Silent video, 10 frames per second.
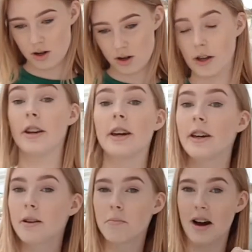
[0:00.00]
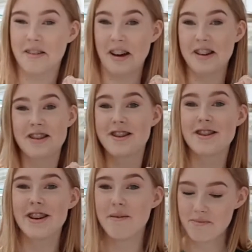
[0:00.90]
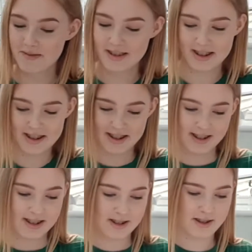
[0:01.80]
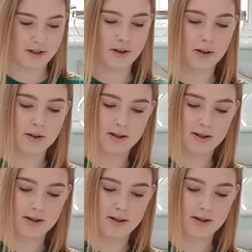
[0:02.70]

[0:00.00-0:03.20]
an Eat and Mess ice cream. So,